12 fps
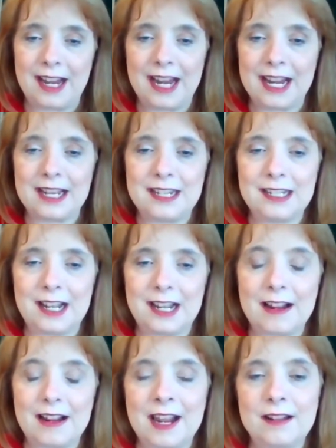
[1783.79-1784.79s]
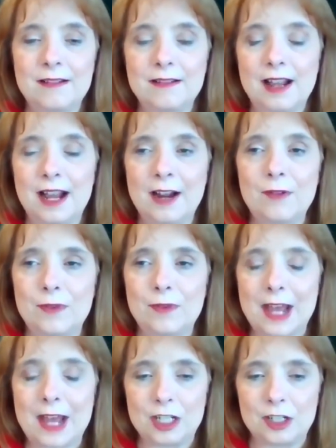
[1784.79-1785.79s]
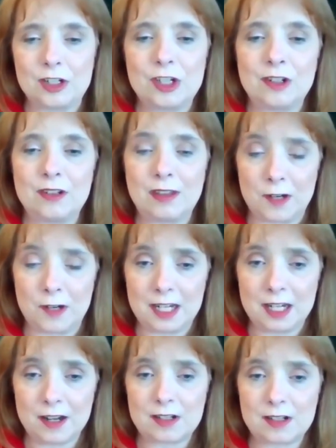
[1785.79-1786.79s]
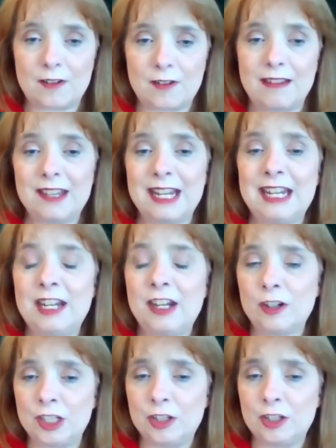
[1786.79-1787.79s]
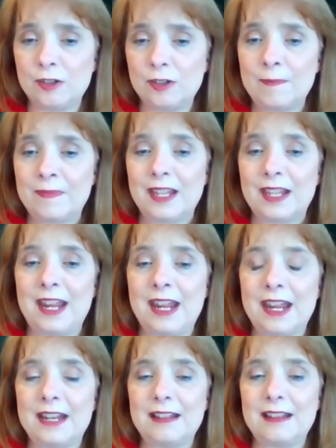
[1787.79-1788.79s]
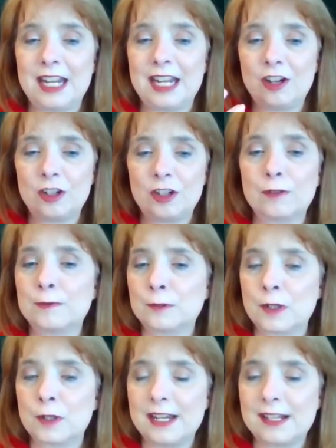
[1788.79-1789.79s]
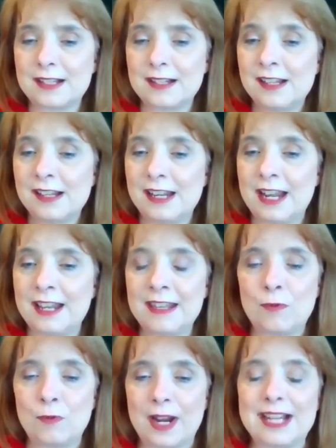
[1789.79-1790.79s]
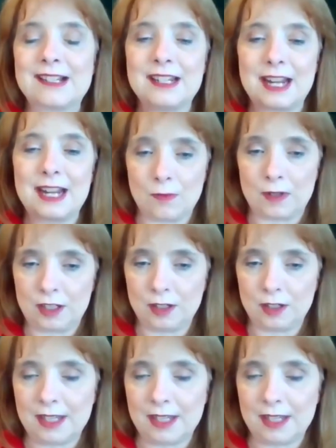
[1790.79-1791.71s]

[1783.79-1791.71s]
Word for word: And uh, and I would rather you shoot the videos so that they hear you and they hear your voice and they resonate with you.